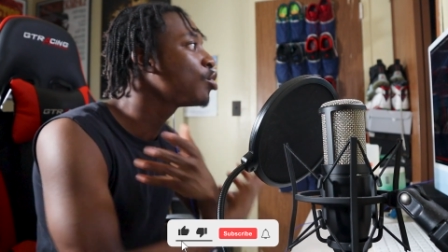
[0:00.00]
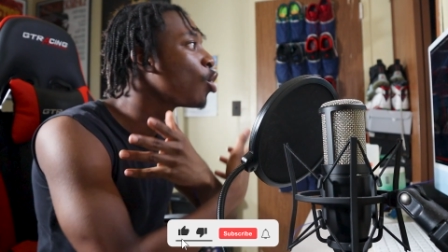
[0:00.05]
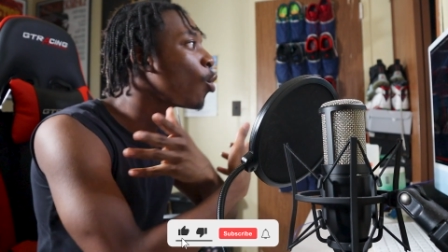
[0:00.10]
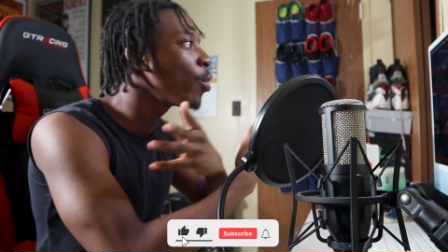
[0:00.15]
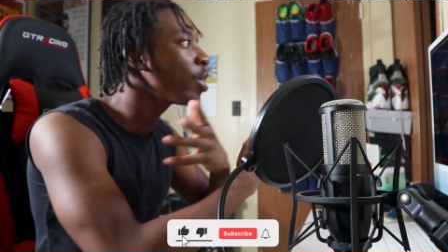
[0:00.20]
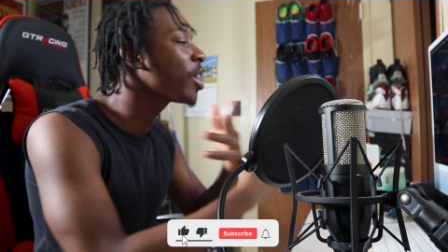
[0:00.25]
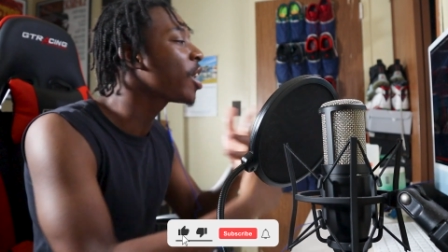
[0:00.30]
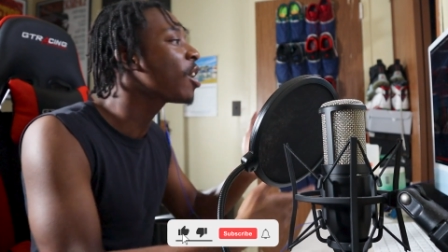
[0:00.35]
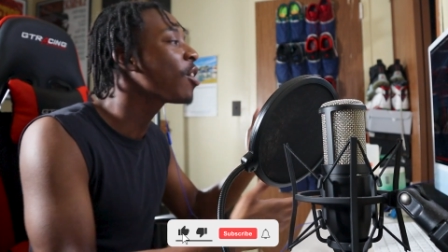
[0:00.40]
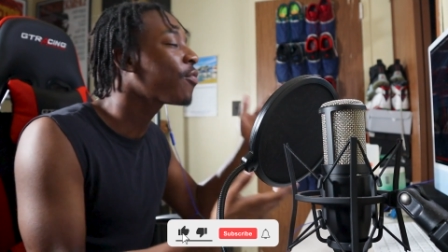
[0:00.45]
No
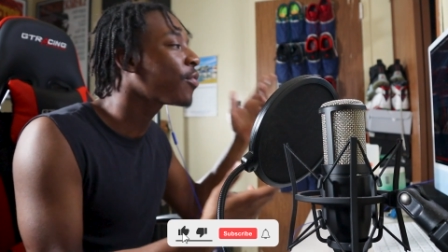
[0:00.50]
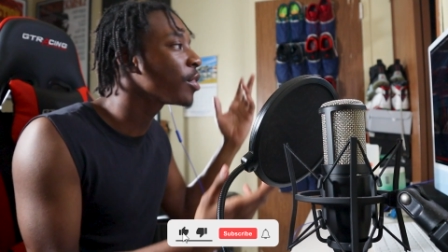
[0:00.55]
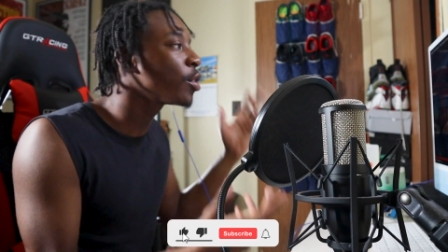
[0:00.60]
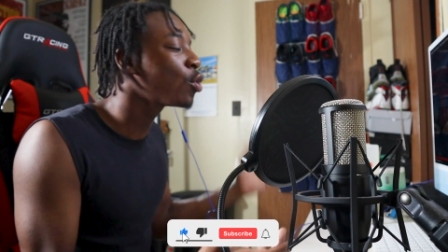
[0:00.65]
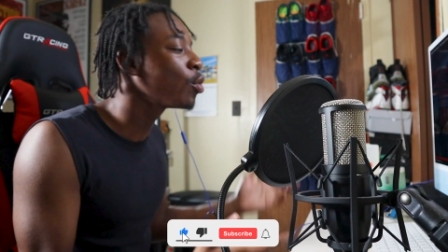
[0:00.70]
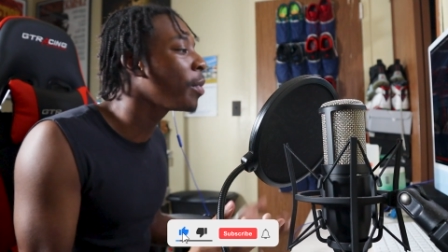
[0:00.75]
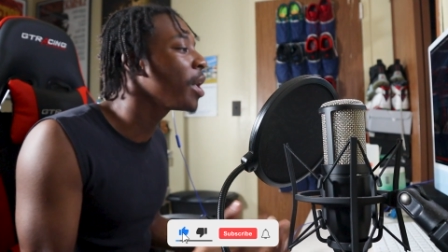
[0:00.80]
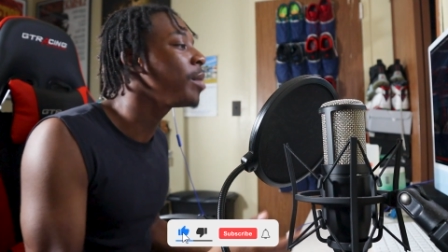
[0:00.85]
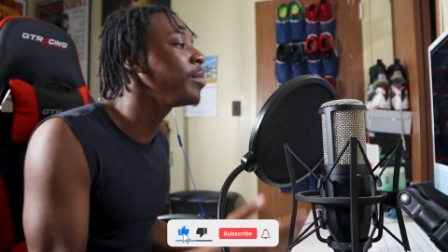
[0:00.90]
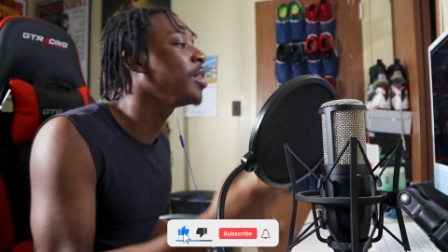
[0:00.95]
one cared for
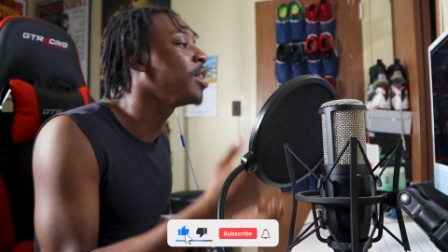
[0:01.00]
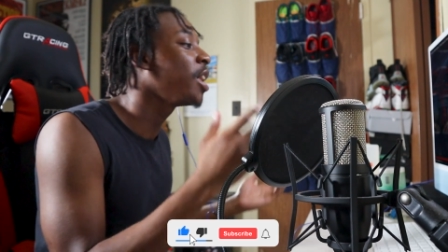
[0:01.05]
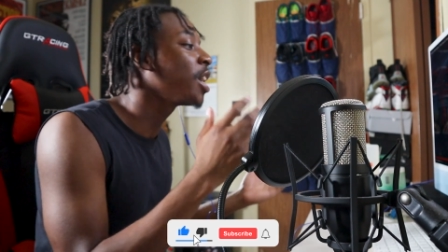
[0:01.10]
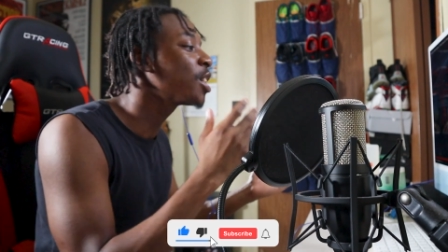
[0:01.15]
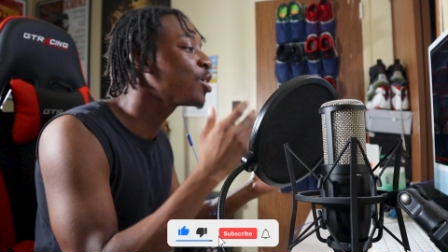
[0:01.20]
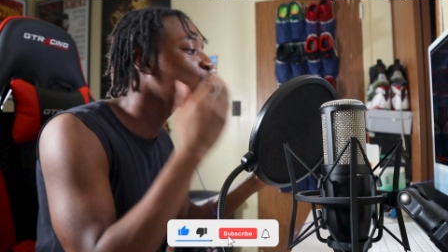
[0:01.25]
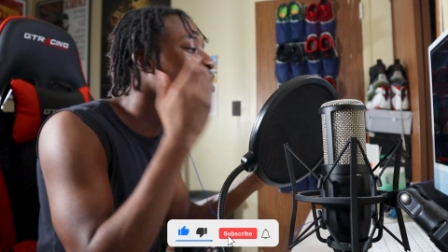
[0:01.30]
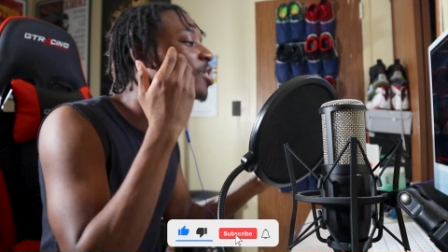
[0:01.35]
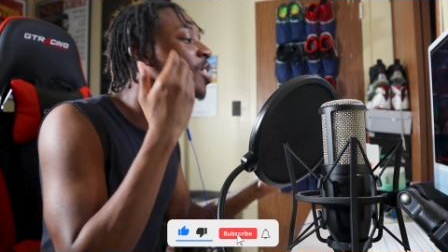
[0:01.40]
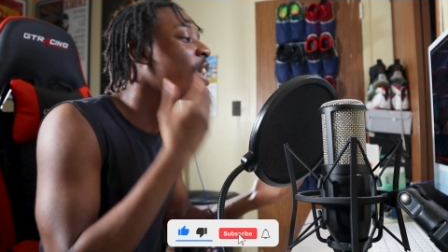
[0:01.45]
Lil Baby.
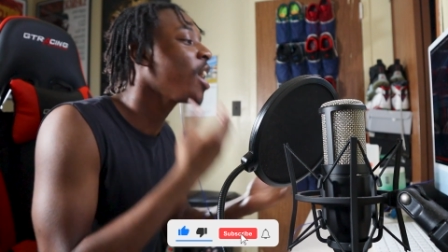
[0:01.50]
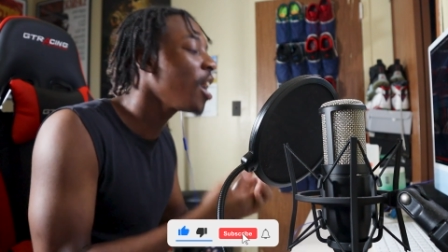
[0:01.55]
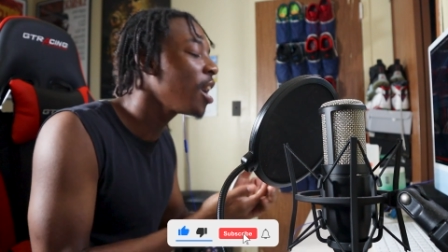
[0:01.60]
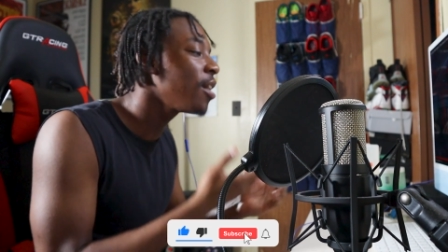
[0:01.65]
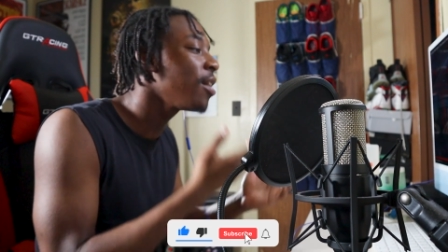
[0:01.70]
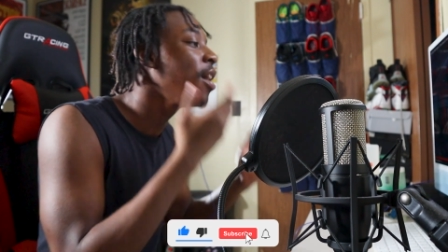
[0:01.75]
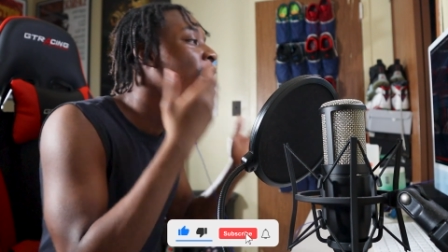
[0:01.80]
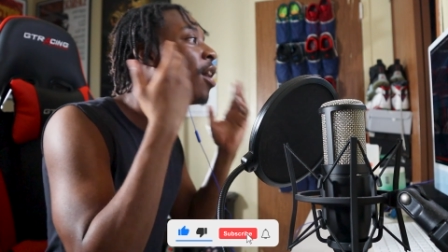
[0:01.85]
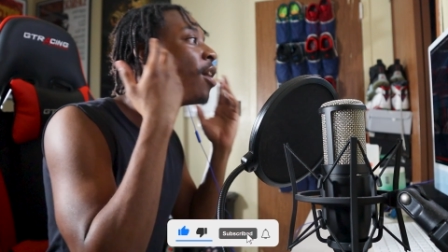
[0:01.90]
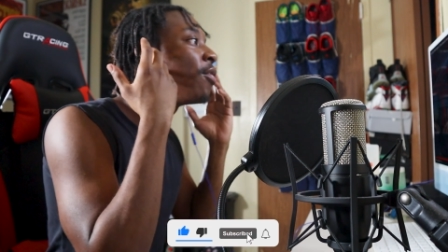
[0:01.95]
Niggas was
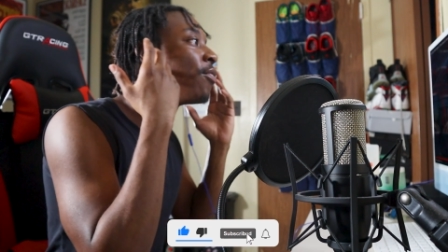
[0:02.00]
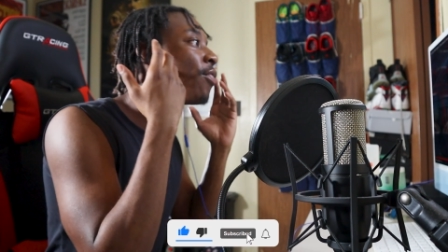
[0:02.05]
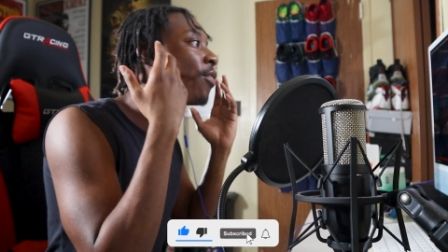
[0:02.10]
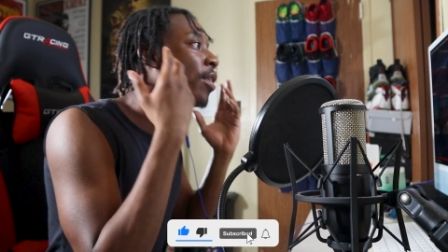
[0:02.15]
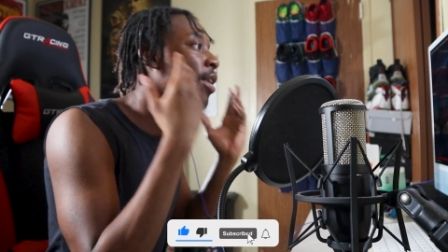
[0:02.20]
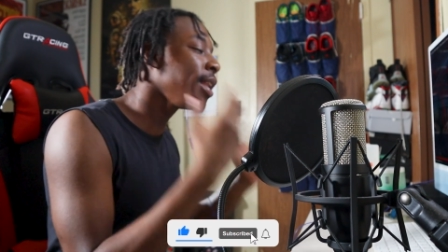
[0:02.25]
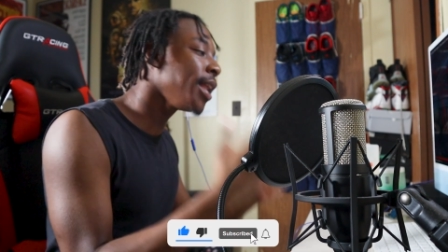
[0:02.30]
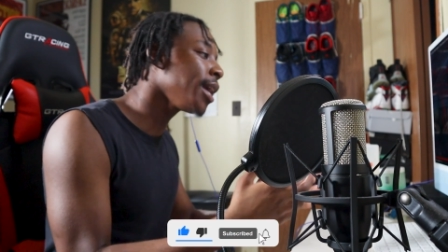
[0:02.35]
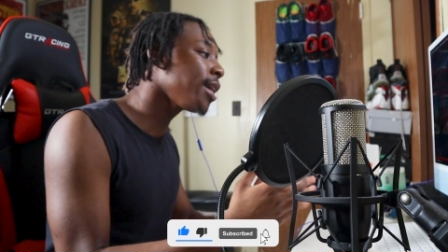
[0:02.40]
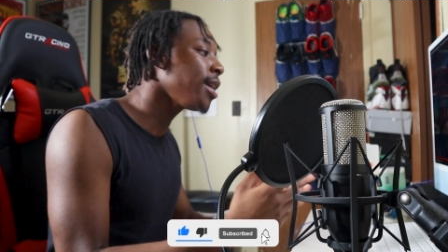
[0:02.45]
here
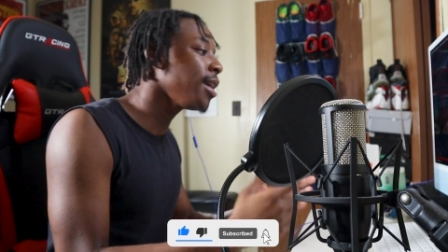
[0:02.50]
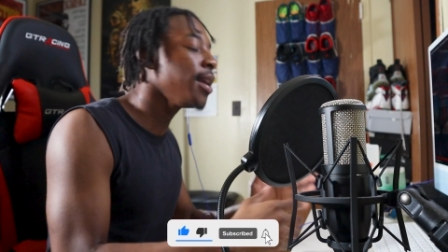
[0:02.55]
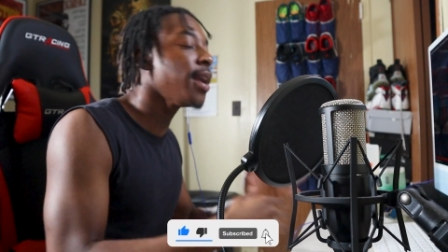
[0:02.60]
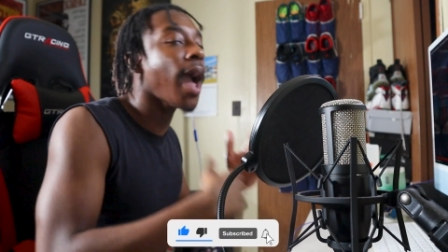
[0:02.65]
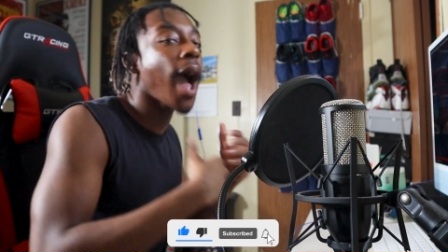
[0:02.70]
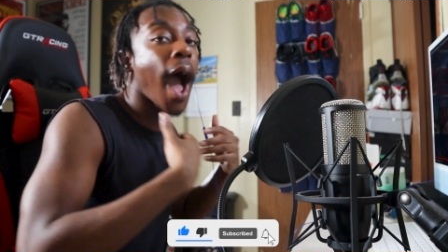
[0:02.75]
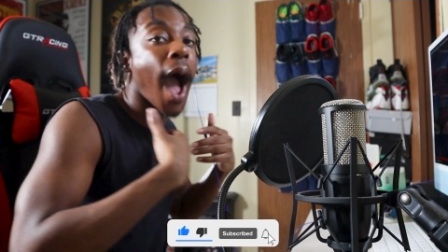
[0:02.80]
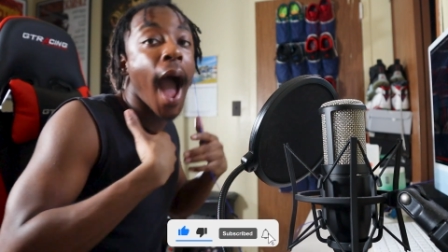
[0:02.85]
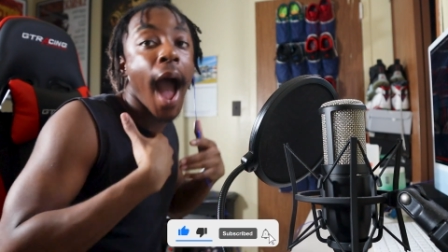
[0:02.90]
for Nicki.